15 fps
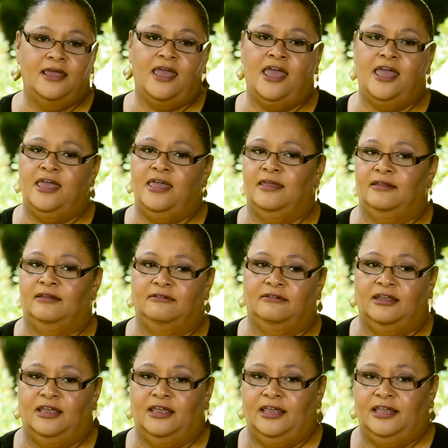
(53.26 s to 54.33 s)
And
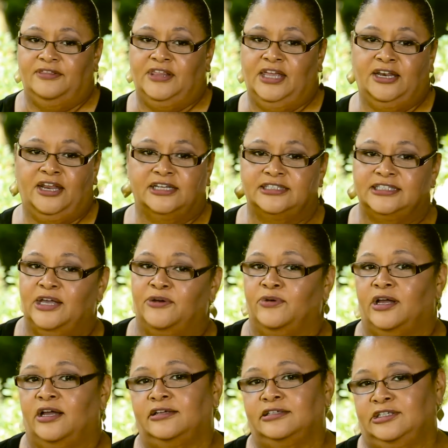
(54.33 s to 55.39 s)
then they'll say,
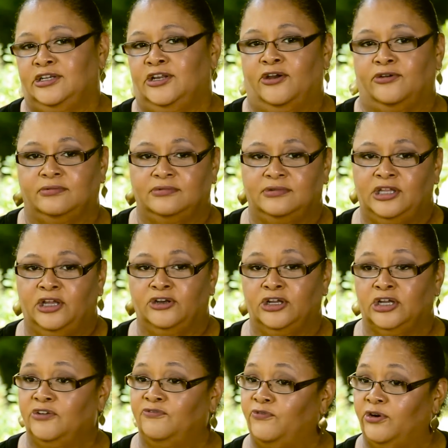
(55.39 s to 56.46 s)
well, you know, they're
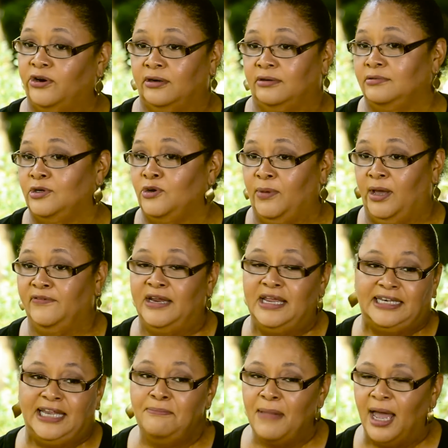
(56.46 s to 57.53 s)
looking for whomever.
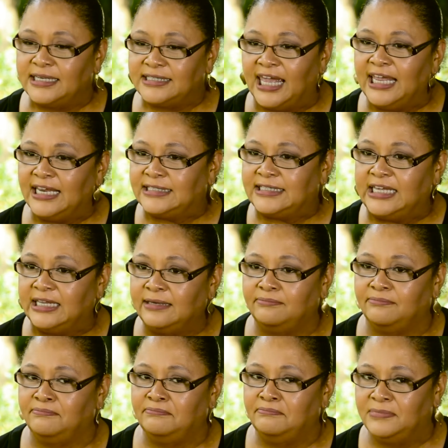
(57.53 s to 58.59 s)
That might take
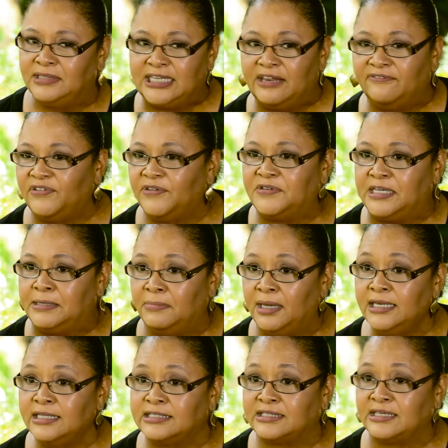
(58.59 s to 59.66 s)
10, 15
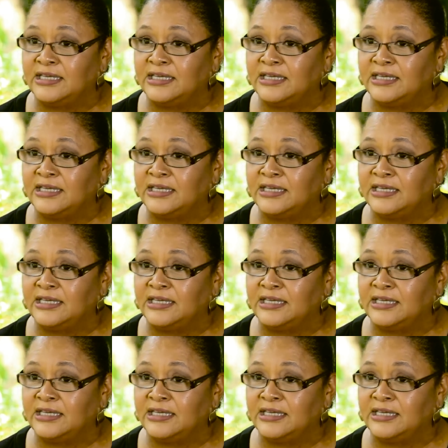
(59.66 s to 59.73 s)
minutes